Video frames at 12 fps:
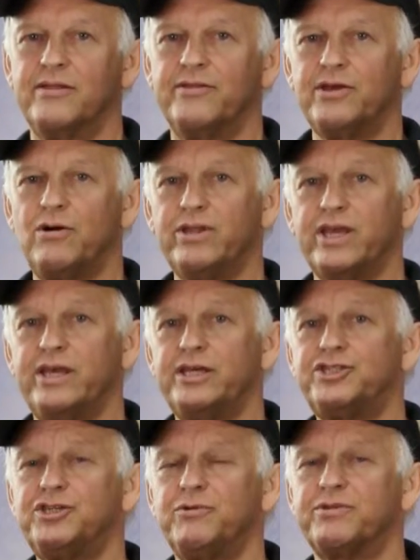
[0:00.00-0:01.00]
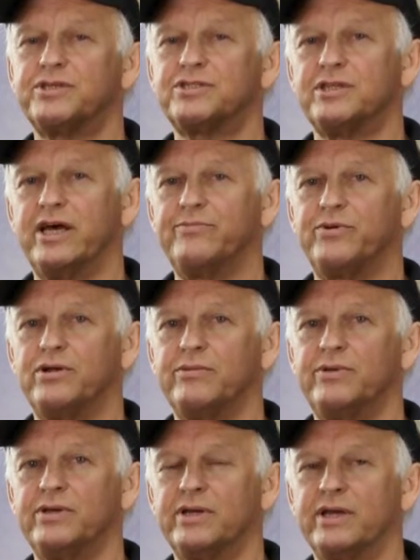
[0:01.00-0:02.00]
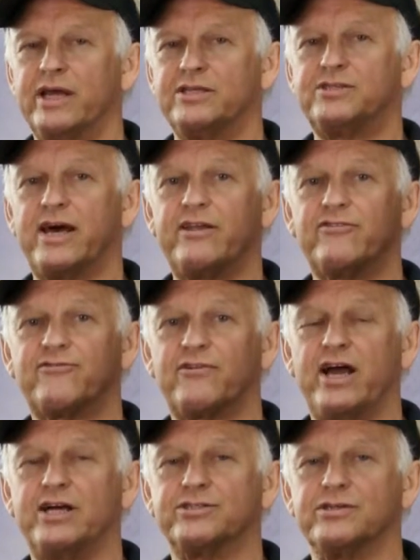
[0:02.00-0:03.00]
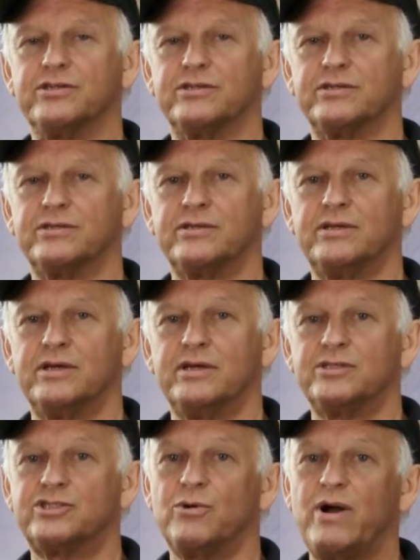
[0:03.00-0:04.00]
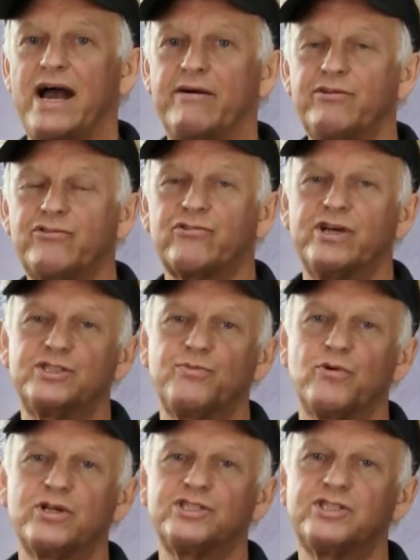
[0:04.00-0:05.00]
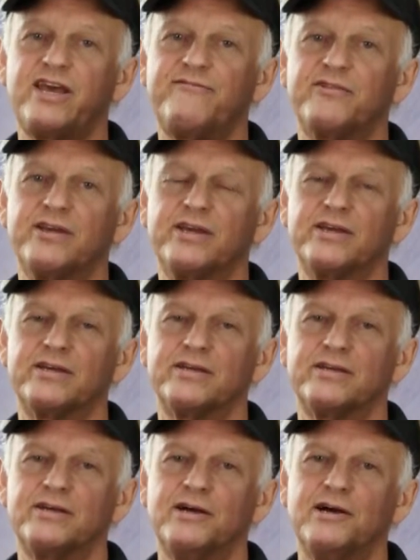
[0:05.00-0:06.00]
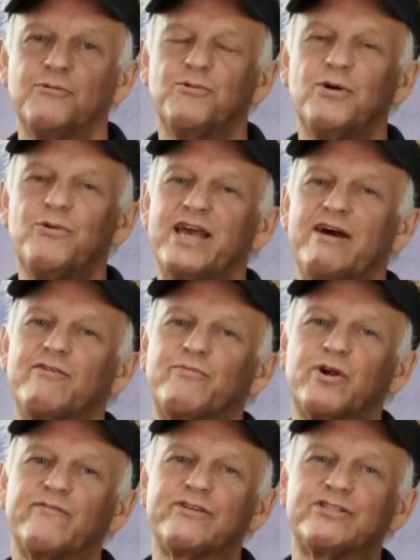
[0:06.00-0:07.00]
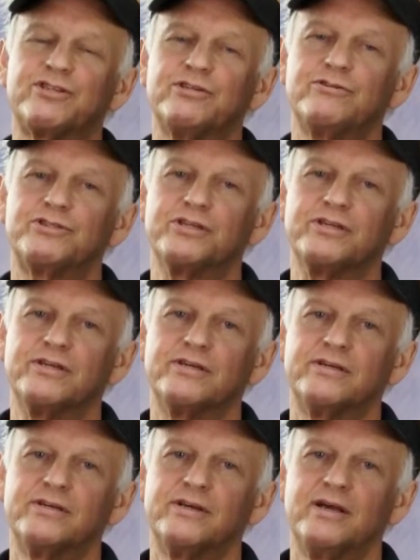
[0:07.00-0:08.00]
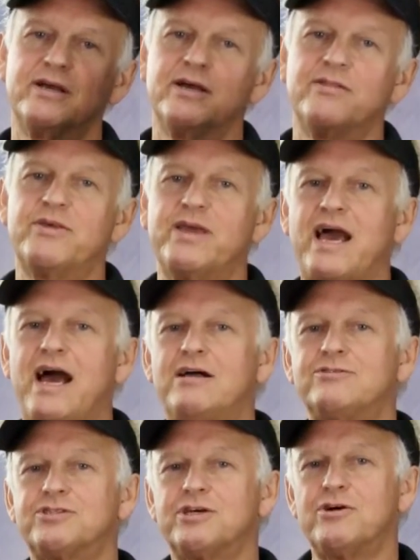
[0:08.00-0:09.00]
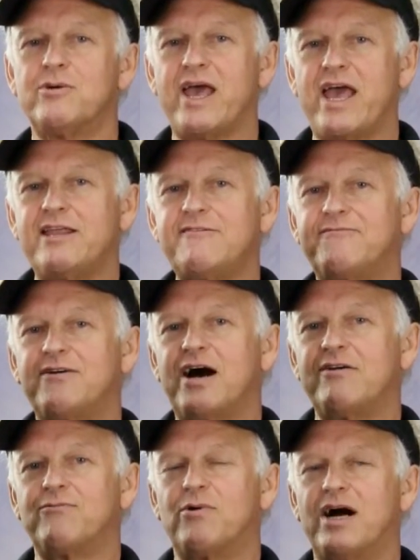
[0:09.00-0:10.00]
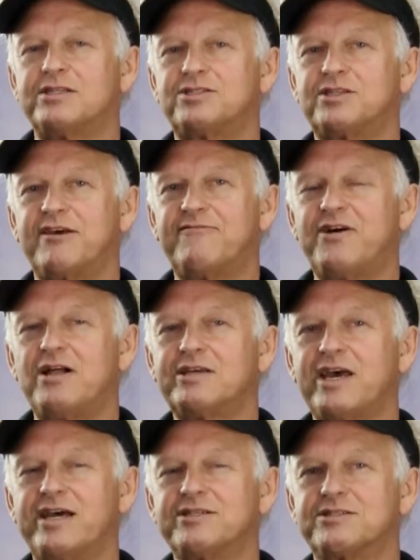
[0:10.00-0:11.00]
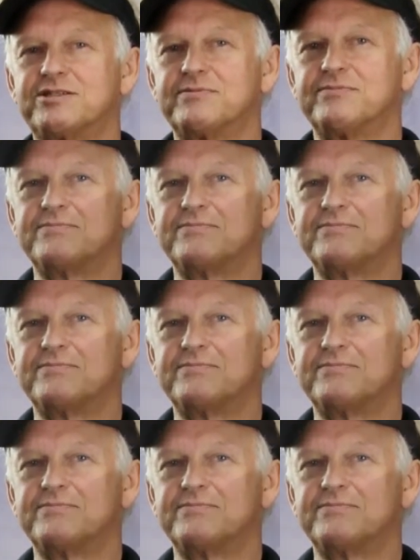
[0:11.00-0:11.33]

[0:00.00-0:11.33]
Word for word: The only issue with this light bulb is that it's fragile. So how do you transport it safely? Well, we have a perfect solution. The Alzo 85 watt CFL case.